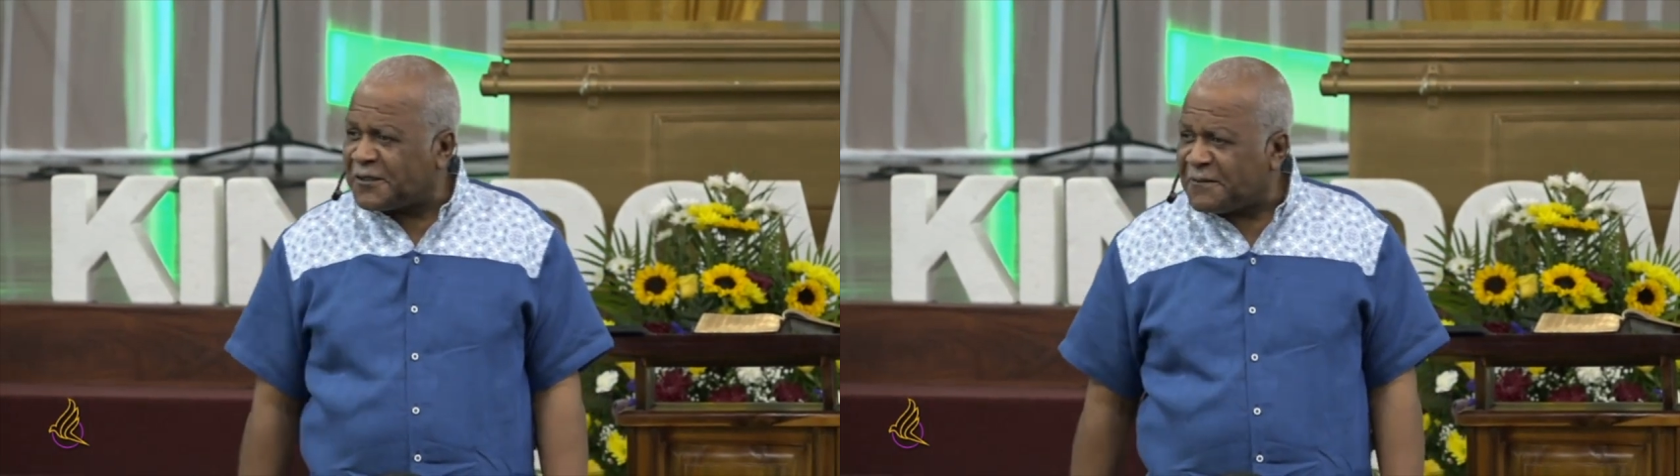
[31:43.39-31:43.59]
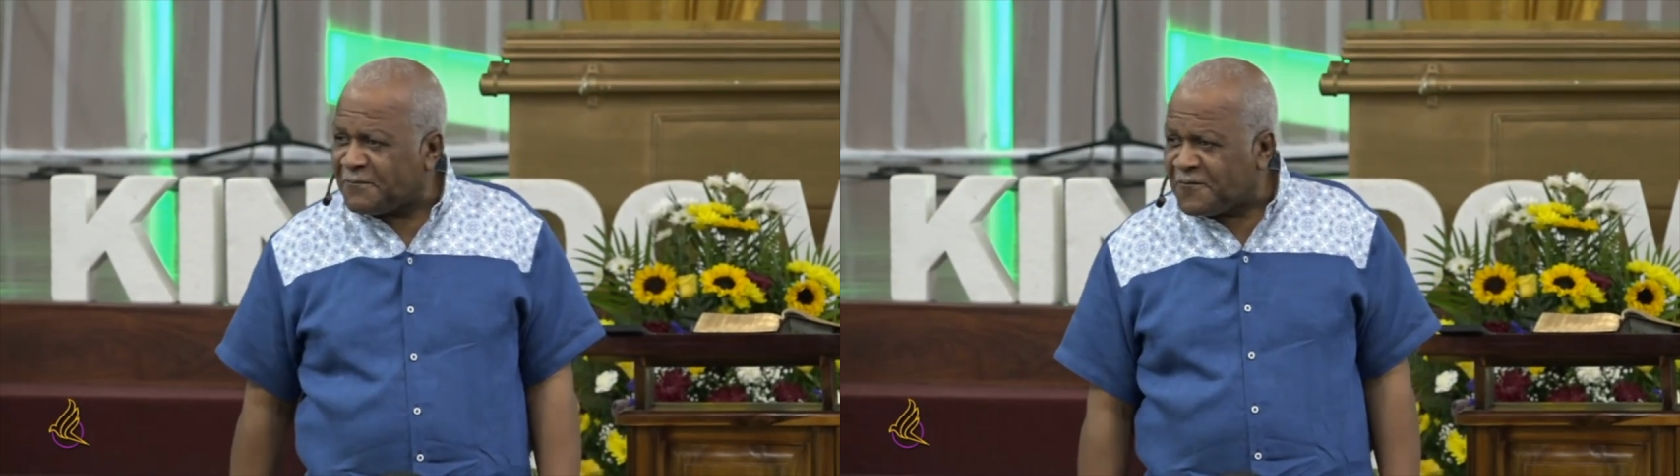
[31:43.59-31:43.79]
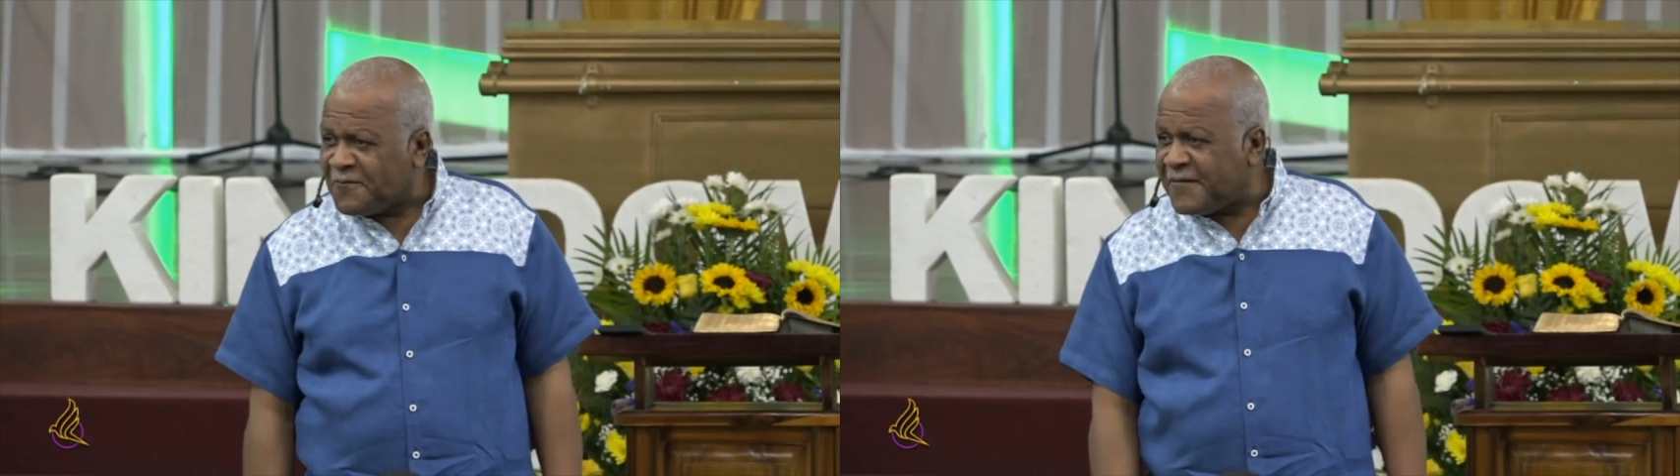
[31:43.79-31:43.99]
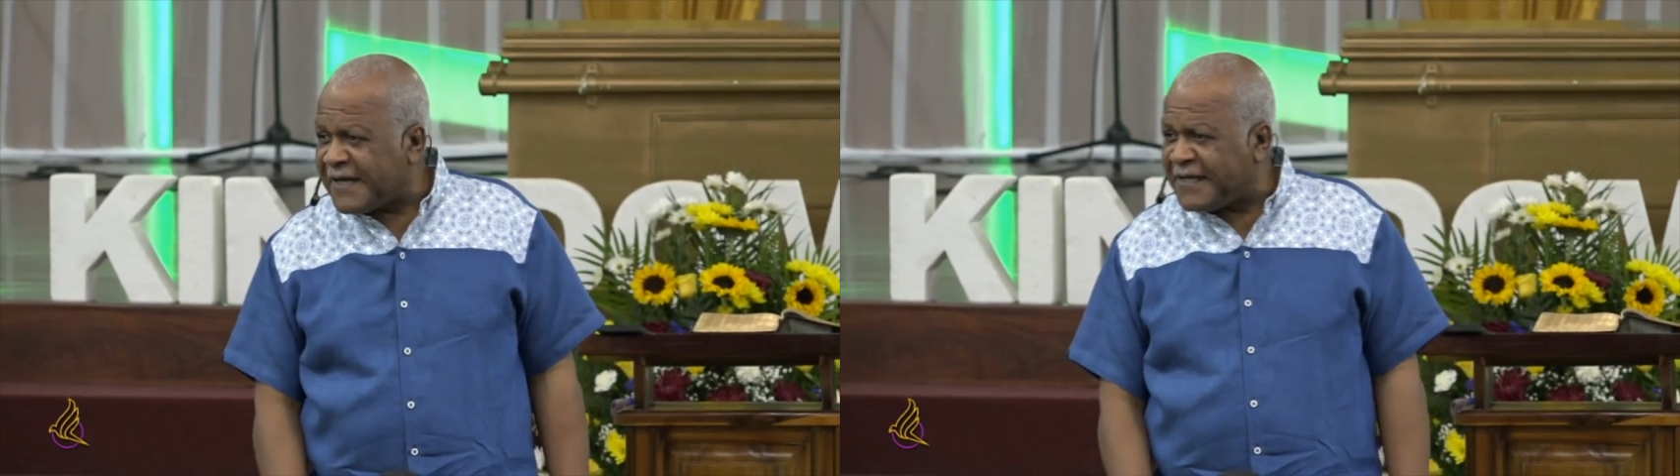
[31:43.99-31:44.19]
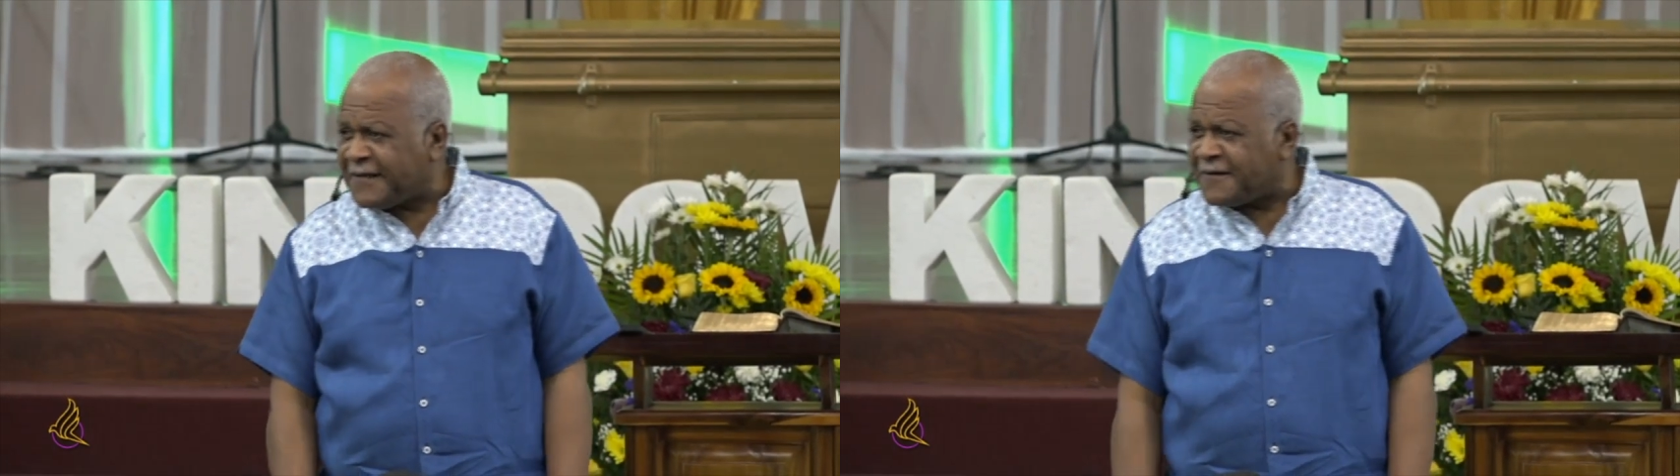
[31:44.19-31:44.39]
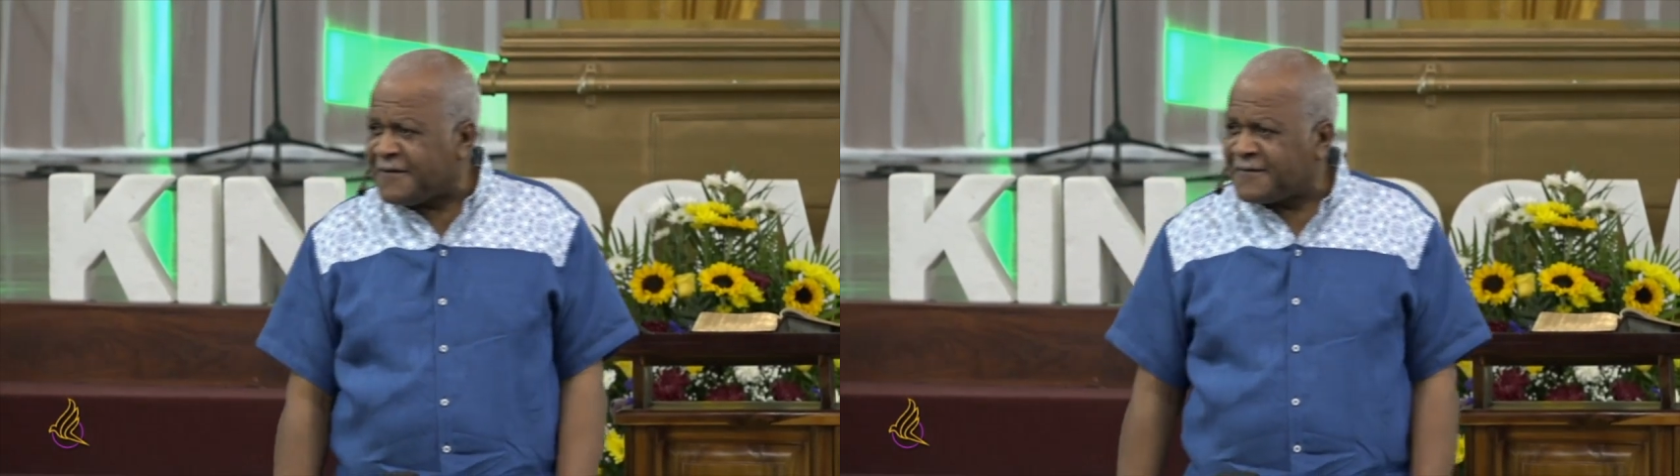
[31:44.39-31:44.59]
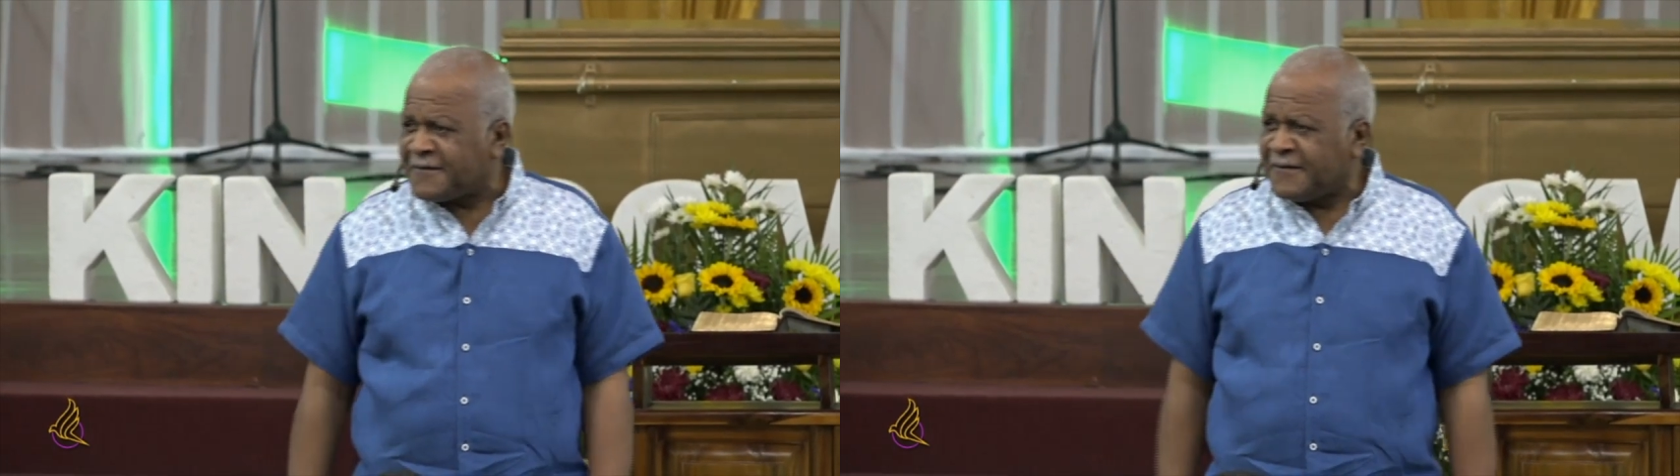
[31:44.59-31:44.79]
him wicked.